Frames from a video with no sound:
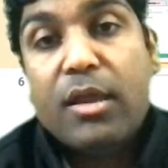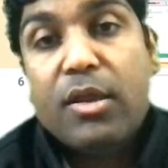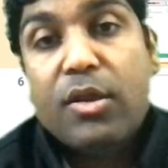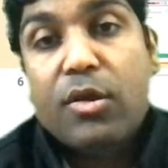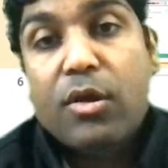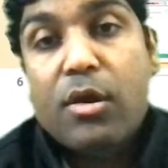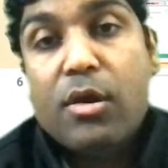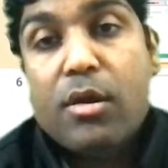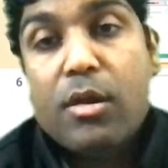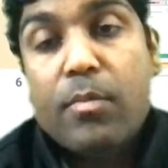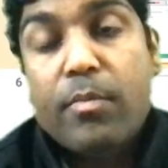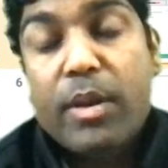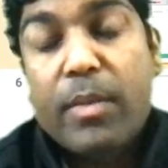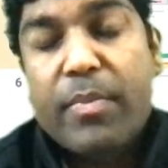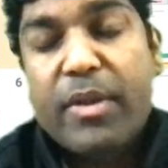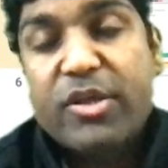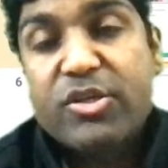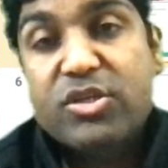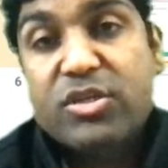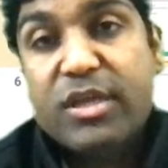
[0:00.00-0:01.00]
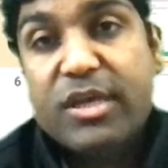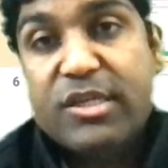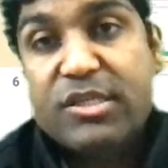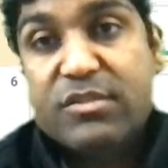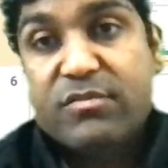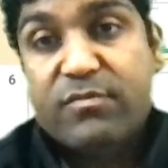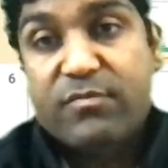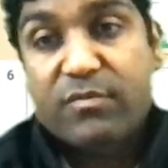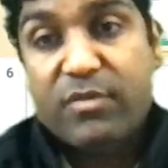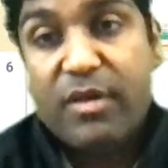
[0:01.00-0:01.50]
your preparation
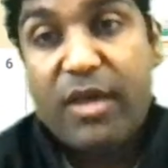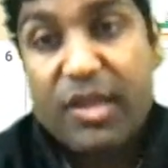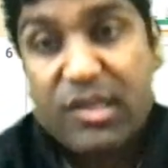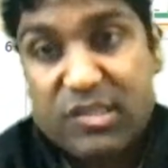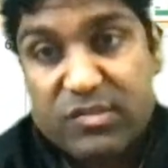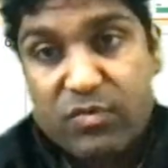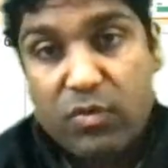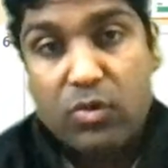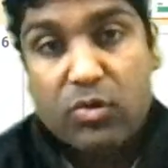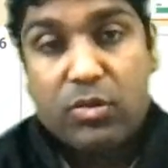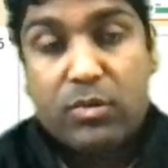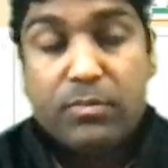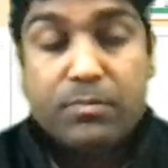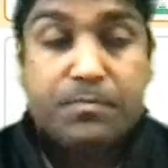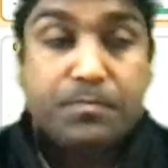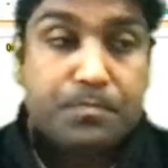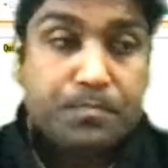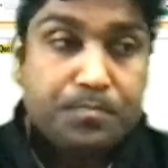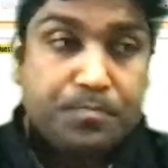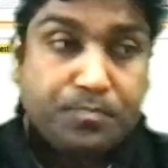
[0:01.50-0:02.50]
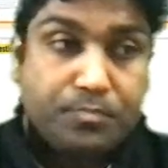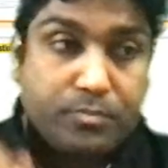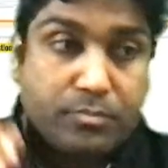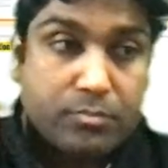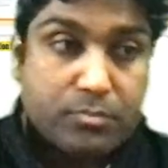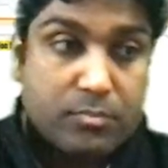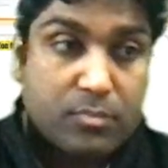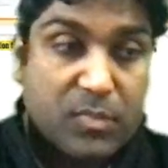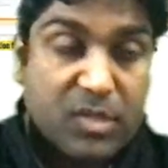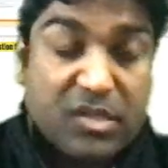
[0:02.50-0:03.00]
henceforth.
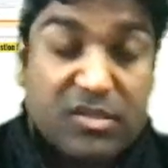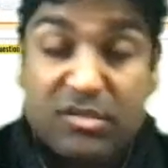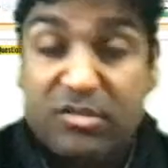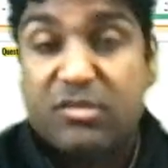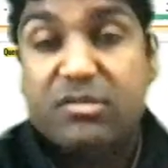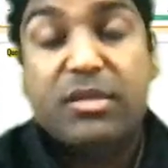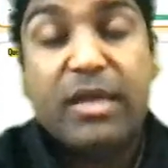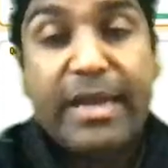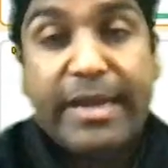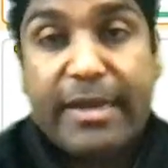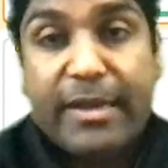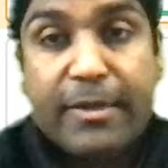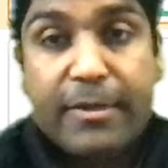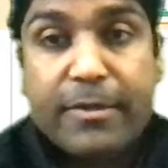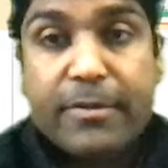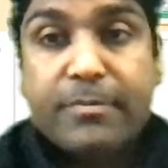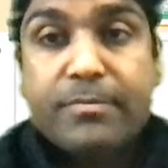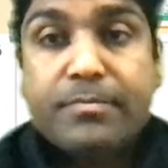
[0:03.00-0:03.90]
This is the idea.